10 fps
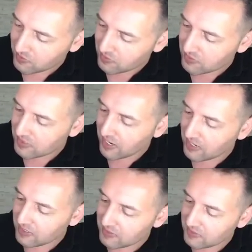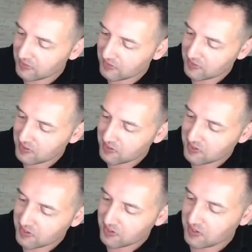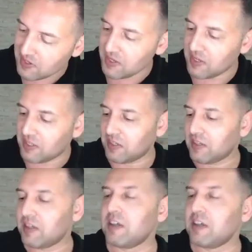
sa in